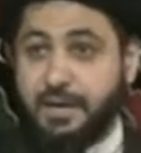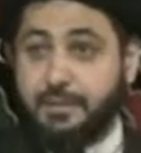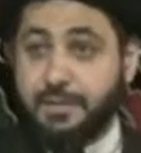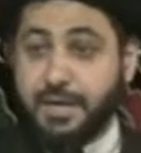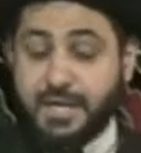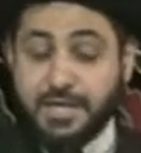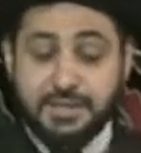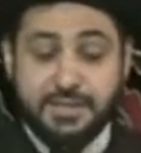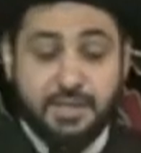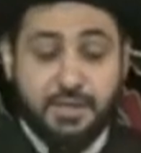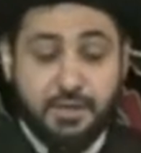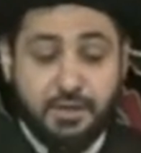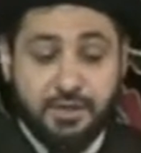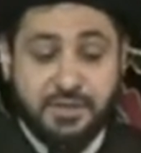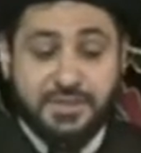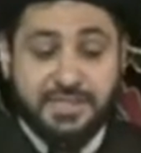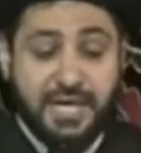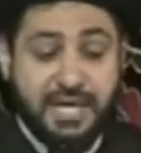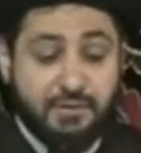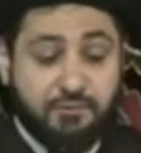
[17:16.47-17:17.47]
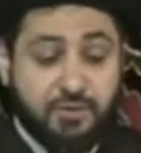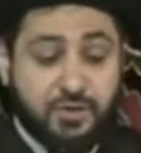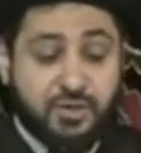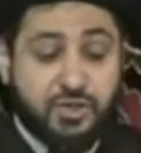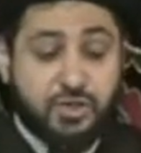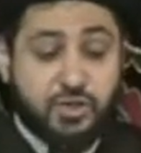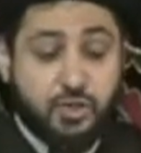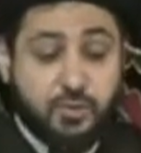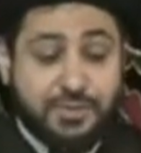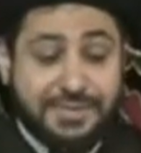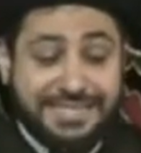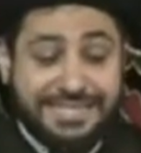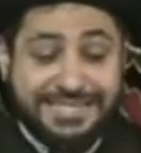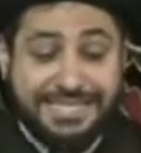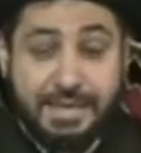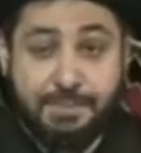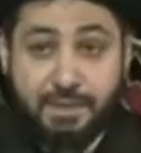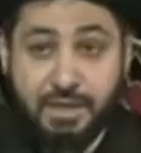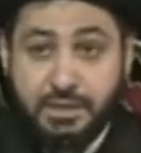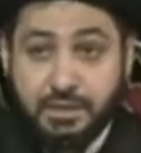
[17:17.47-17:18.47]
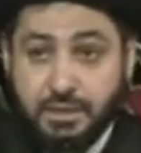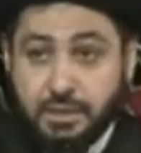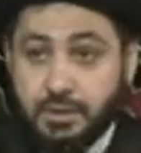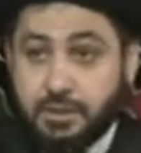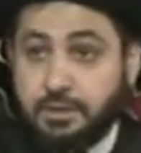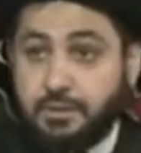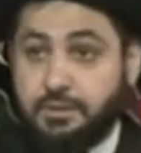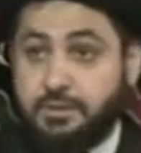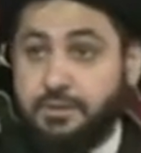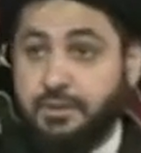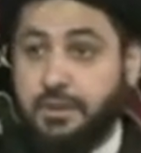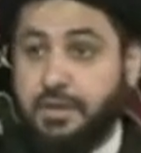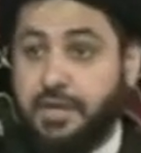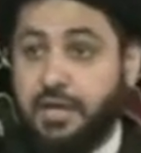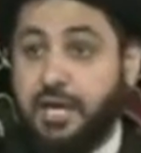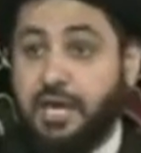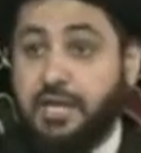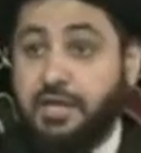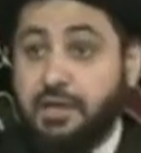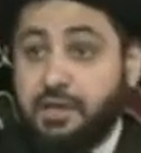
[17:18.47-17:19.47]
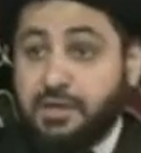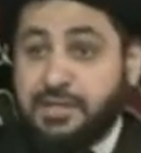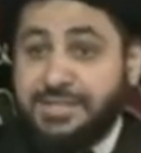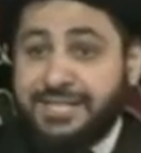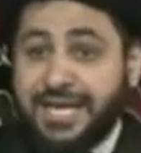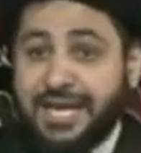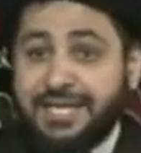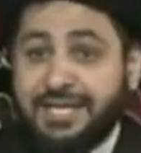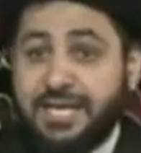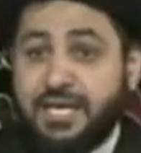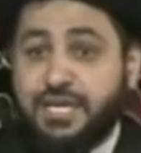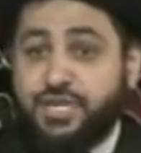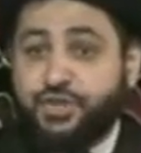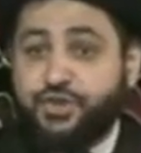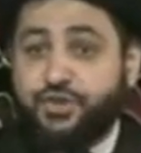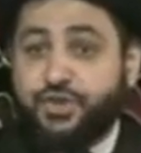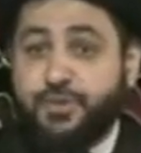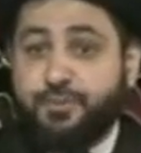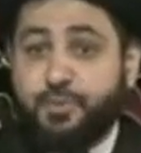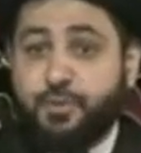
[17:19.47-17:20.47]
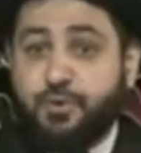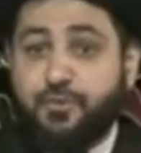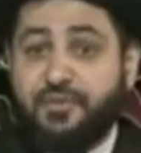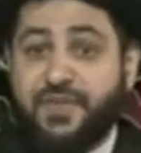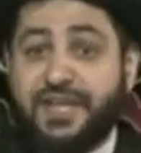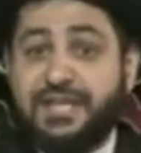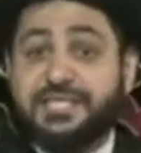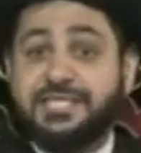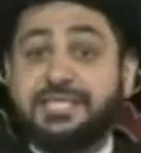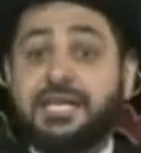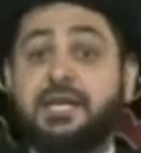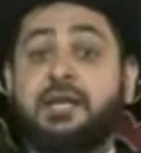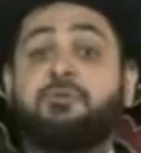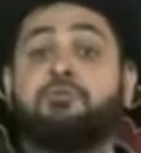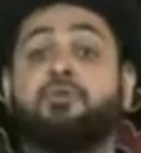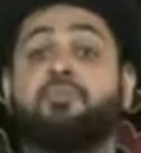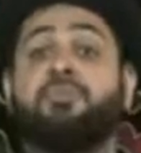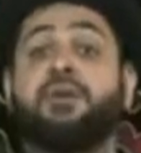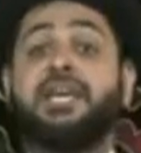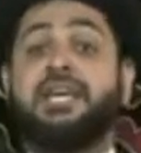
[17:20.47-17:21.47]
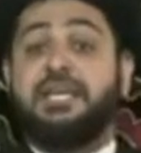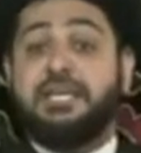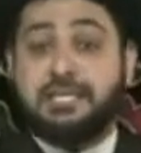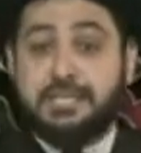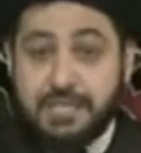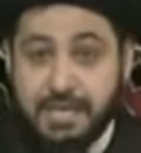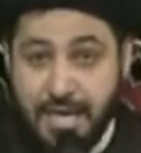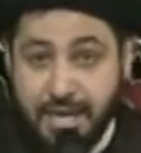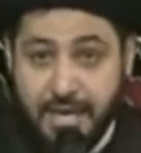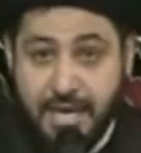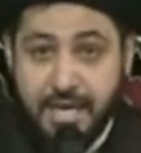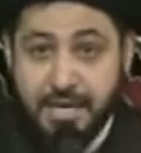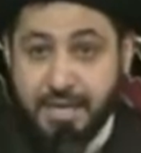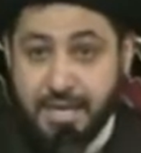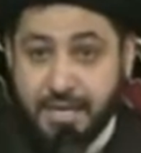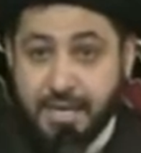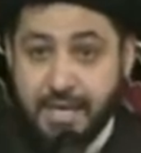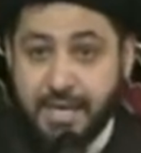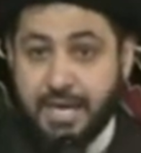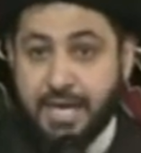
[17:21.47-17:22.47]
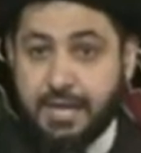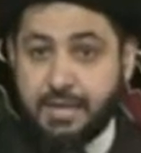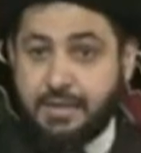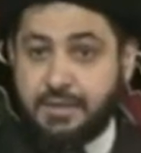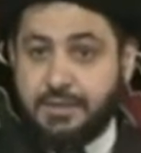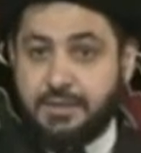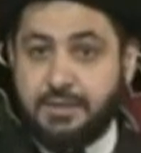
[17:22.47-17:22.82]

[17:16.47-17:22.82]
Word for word: Because it looks like we're so similar. It looks like the history proved that it's going to repeat again and again.